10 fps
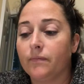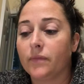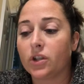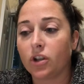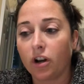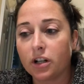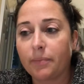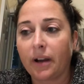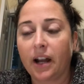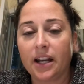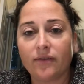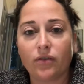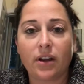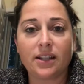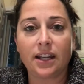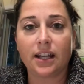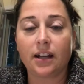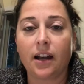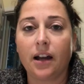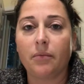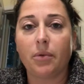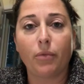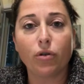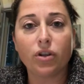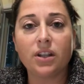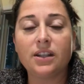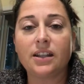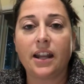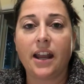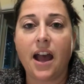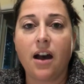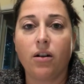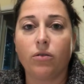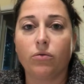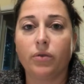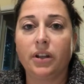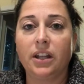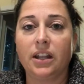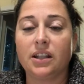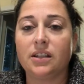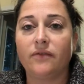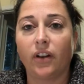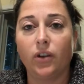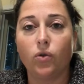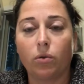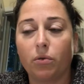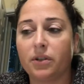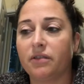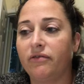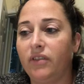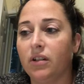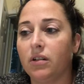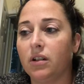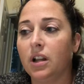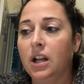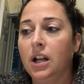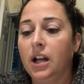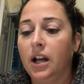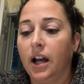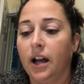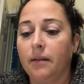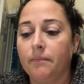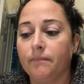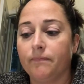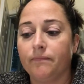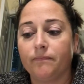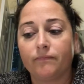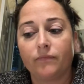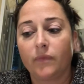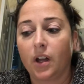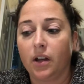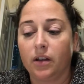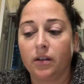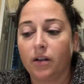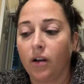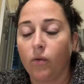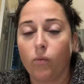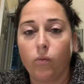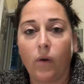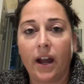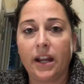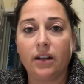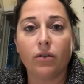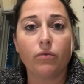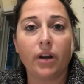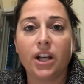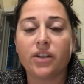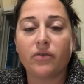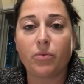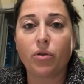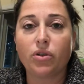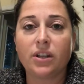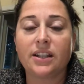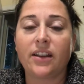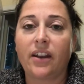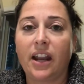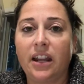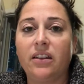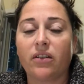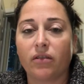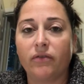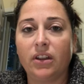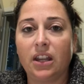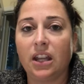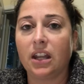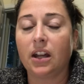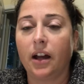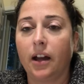start by kind of addressing emotions and how it's very normal to feel a wide range of emotions, and that anything they're feeling